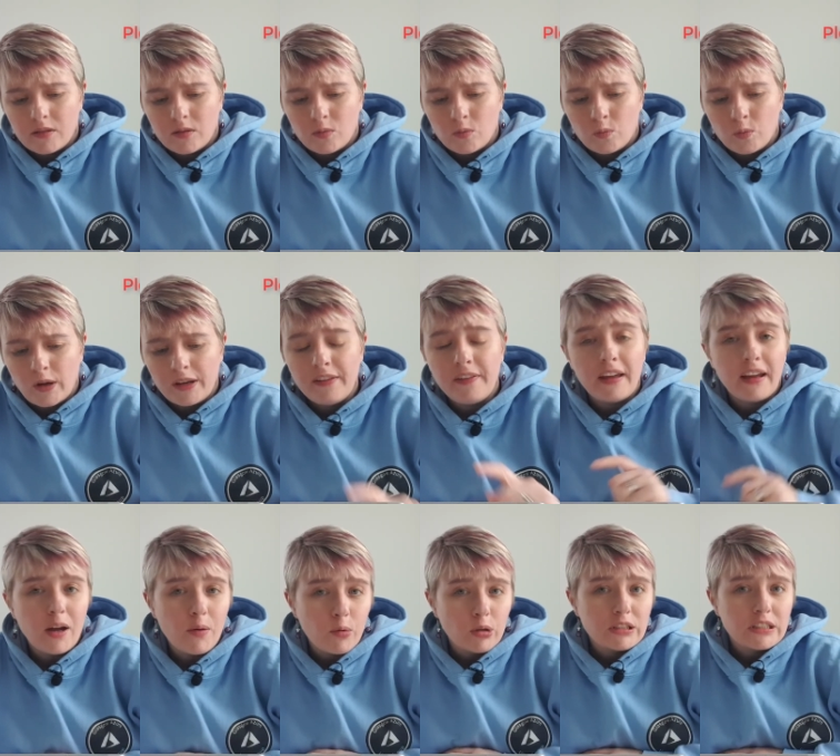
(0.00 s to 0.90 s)
One
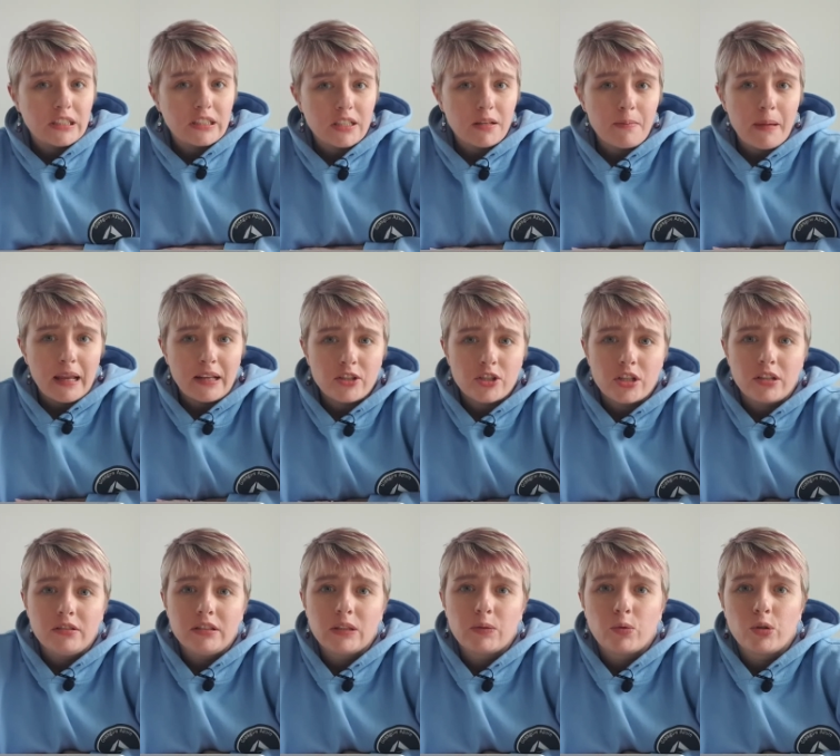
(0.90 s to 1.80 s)
thing I wanted to
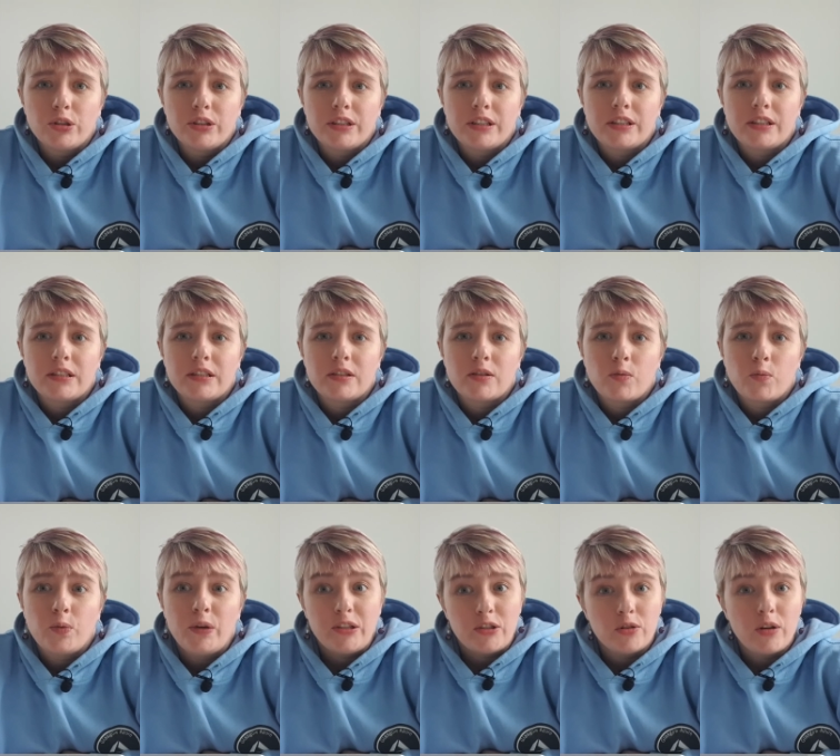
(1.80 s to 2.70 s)
mention was
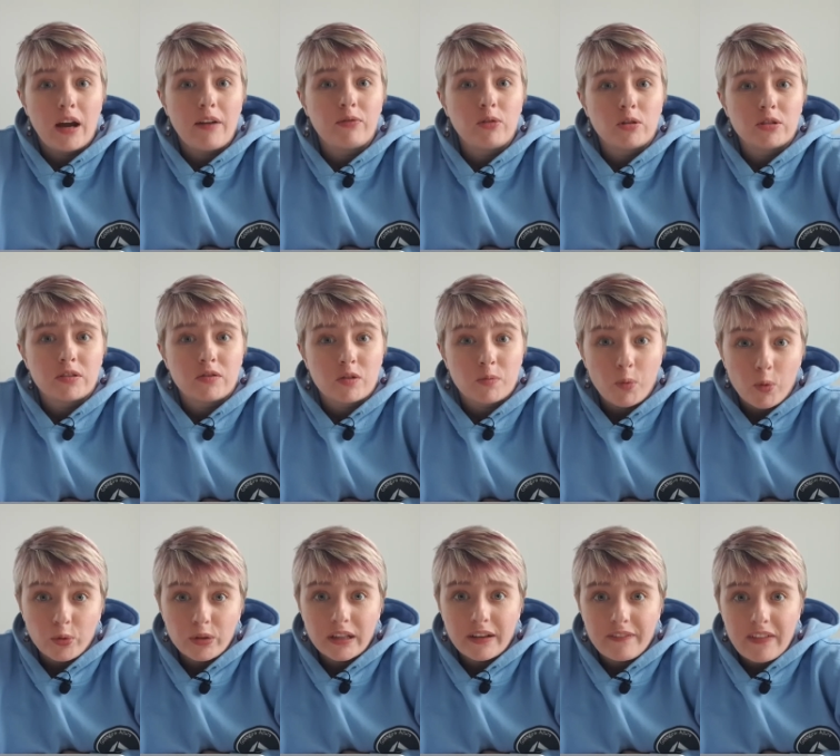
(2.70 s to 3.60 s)
we do have lots of
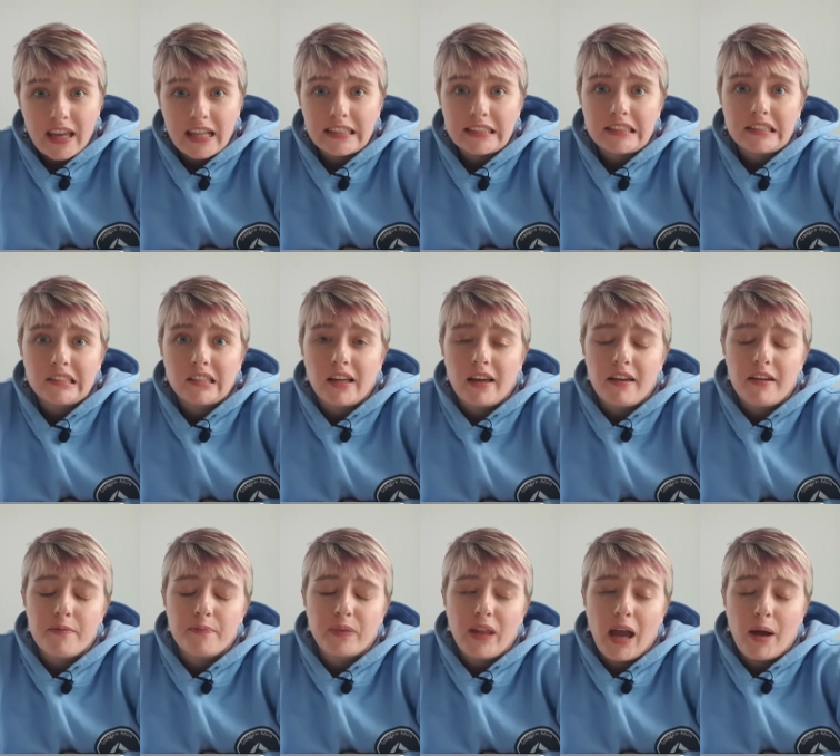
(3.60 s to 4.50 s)
sporting events
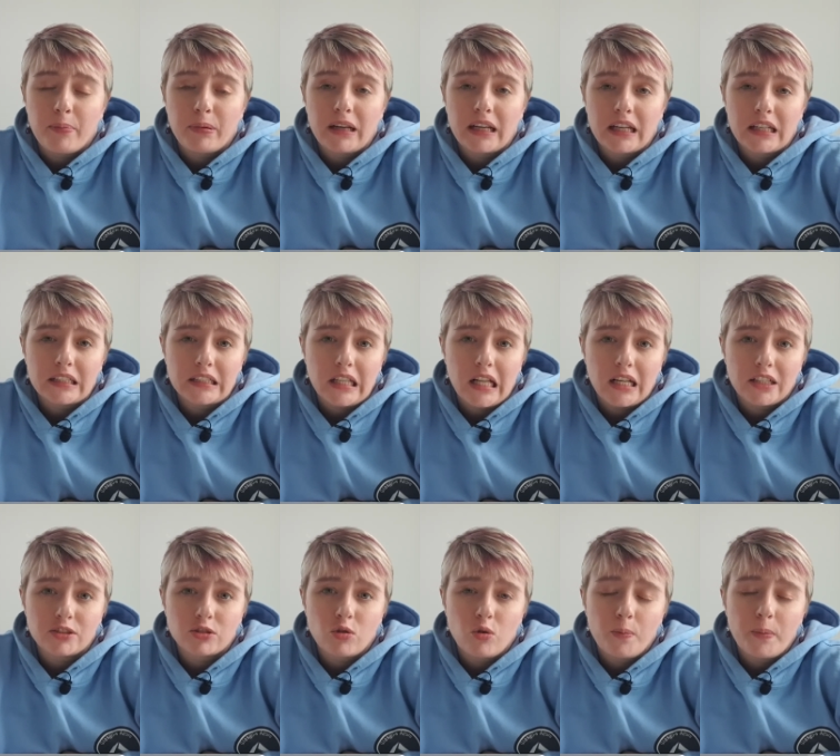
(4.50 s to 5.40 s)
happening in
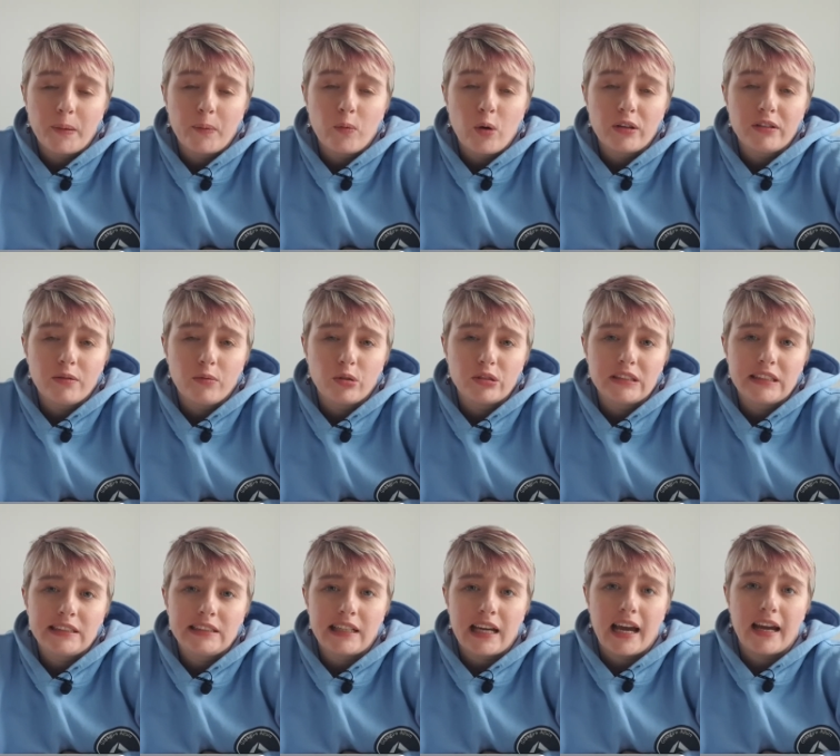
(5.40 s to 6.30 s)
Glasgow, but one I
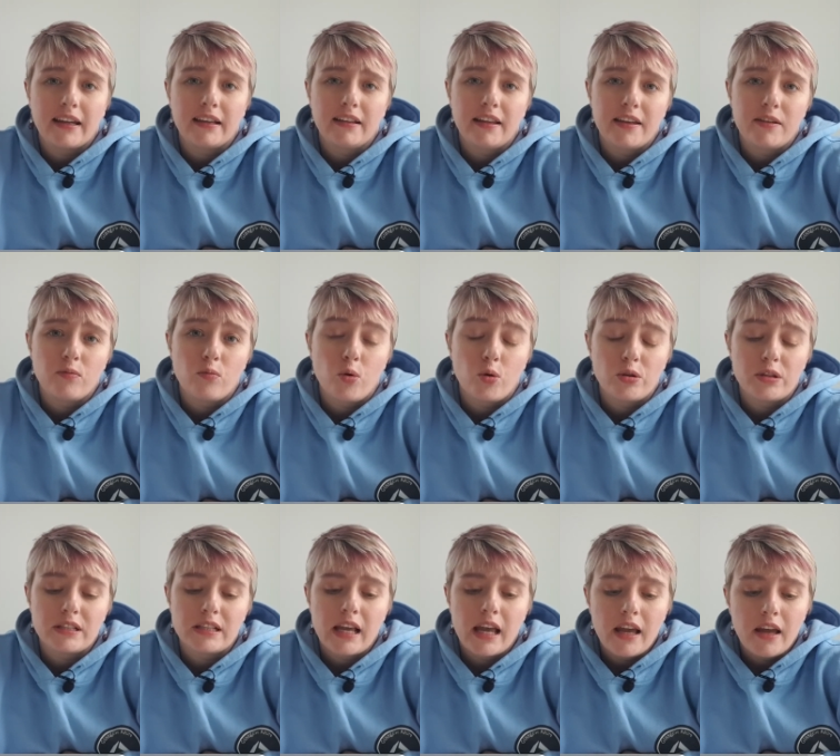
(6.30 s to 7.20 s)
wanted to highlight
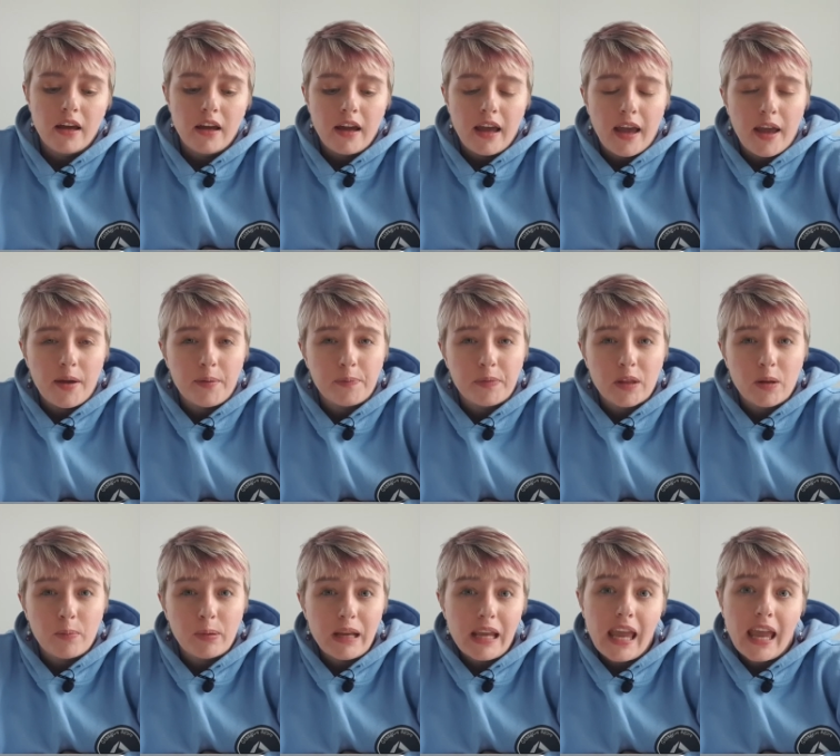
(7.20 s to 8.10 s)
was
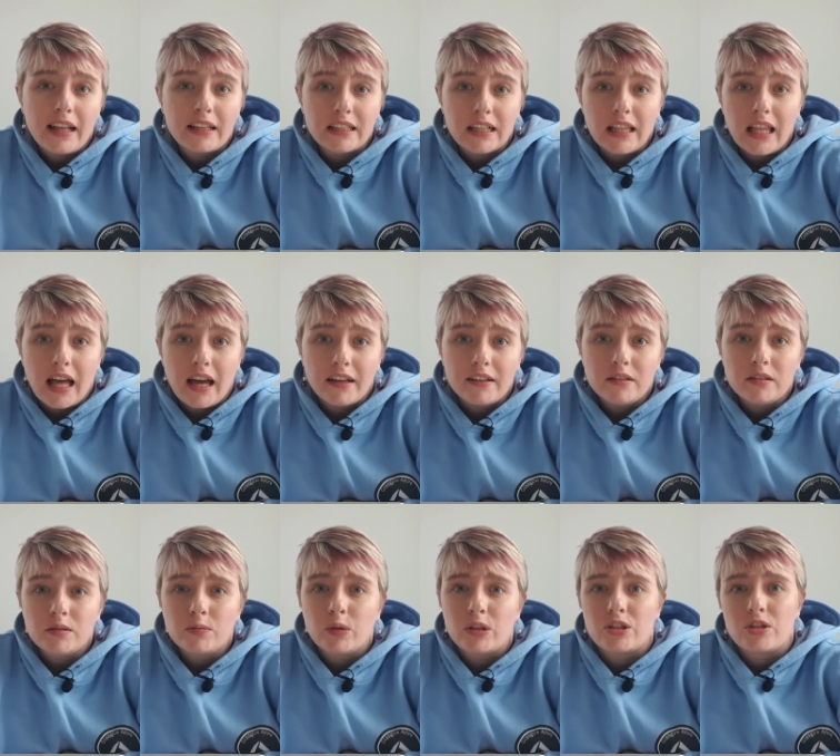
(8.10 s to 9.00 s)
the Glasgow
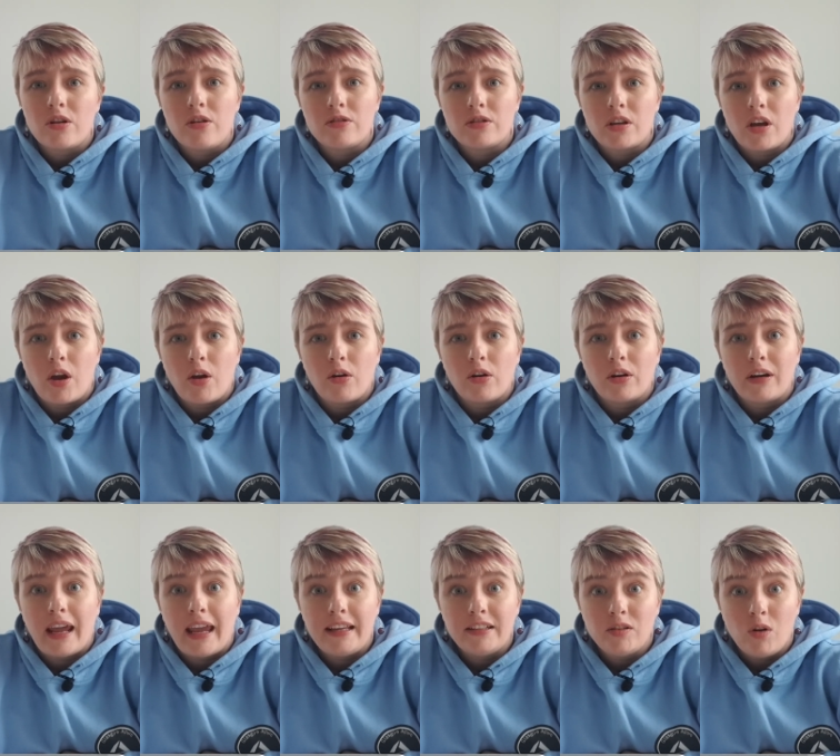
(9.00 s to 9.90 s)
Clan, which is our
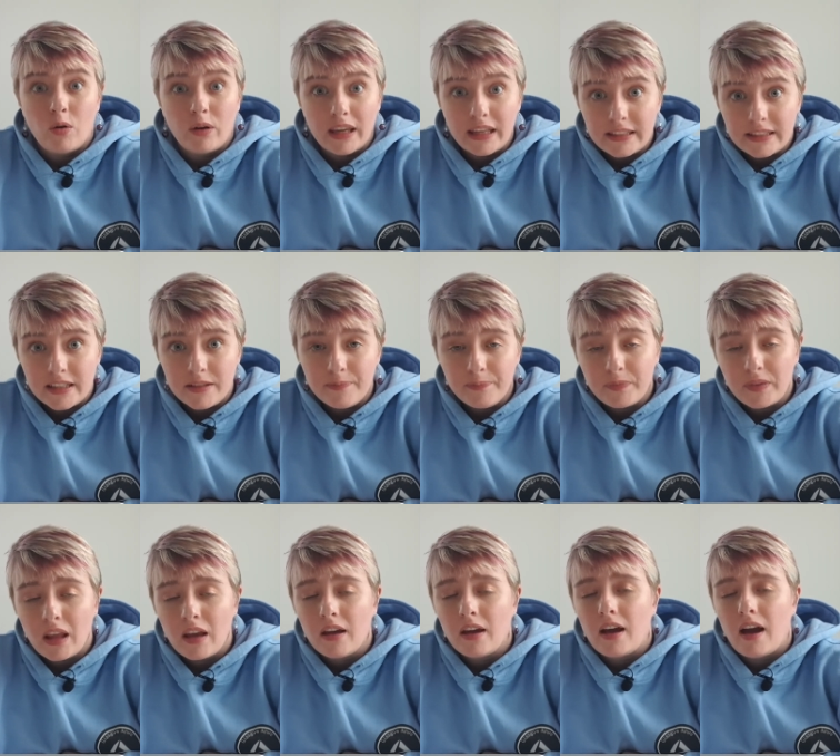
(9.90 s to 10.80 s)
ice hockey team,